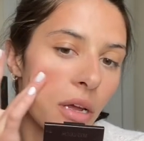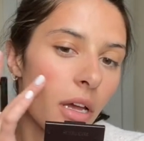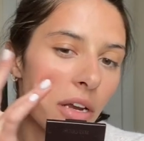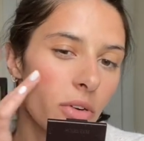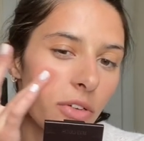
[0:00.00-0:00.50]
I
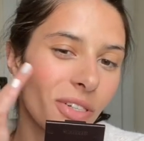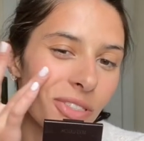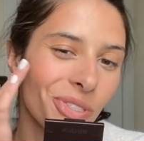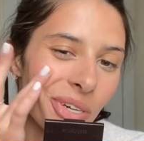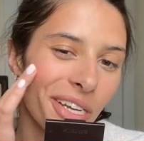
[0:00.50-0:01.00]
don't know if I'll
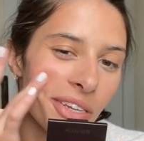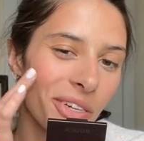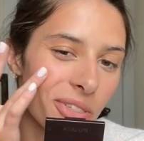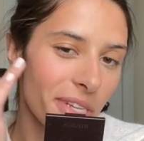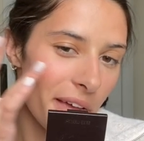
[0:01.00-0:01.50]
do
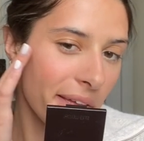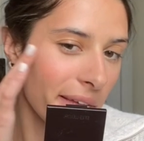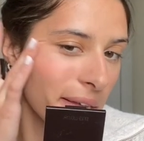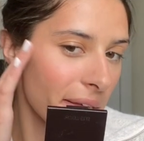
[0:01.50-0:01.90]
eyeliner today.